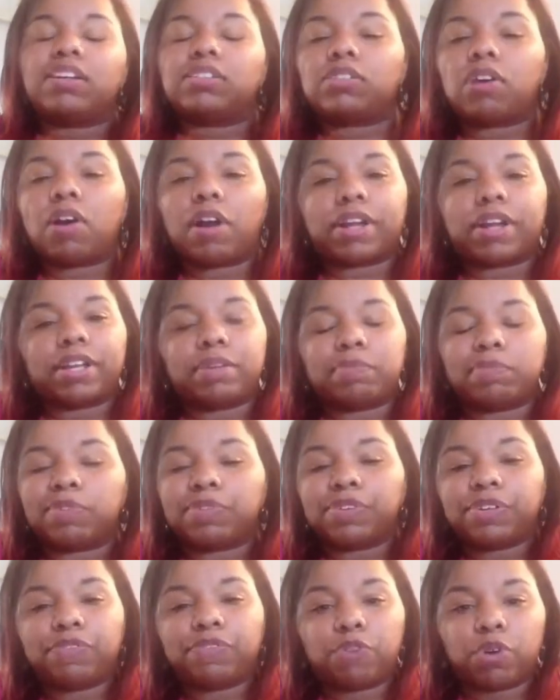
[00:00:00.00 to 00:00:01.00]
target
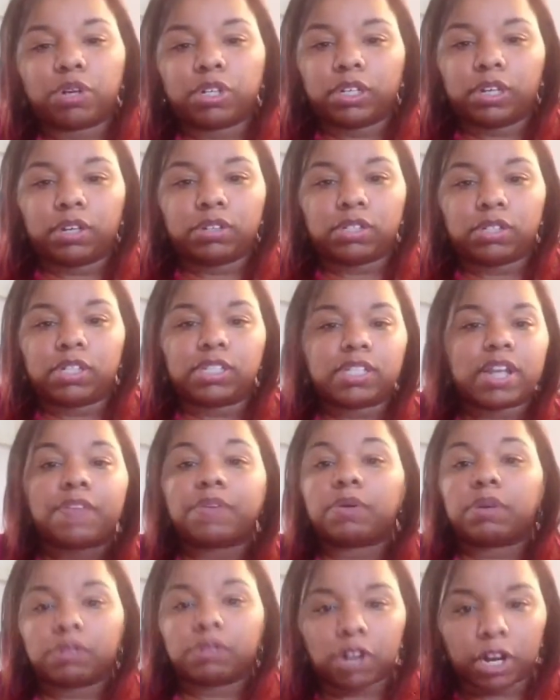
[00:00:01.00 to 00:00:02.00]
Marie Forleo's list.
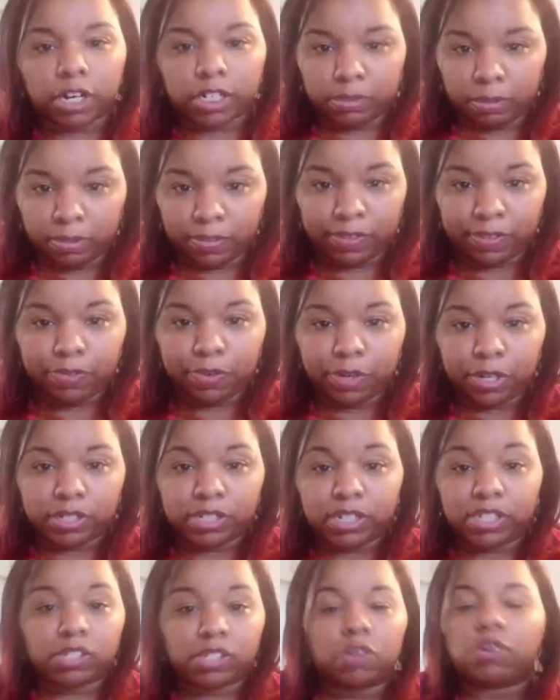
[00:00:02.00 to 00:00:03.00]
Everyone targets Marie Forleo's
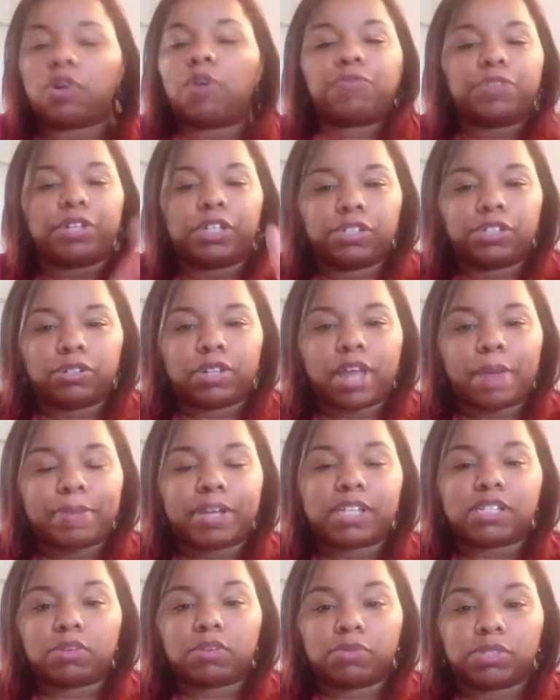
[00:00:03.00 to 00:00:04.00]
list. So don't really do that
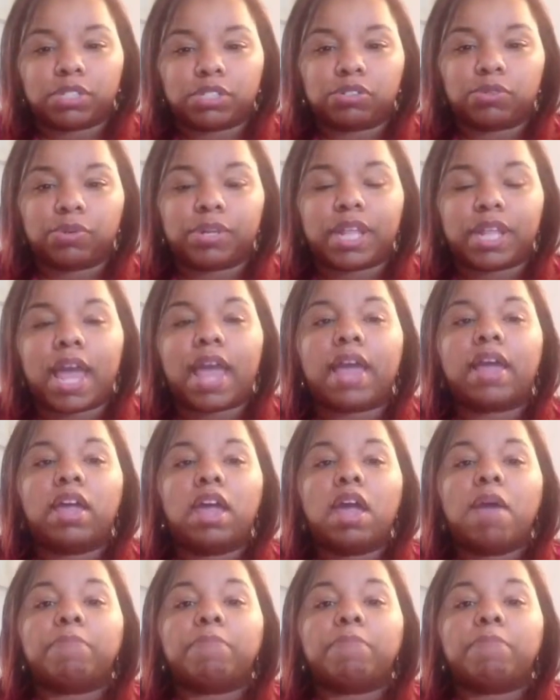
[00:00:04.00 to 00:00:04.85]
because everyone's doing that.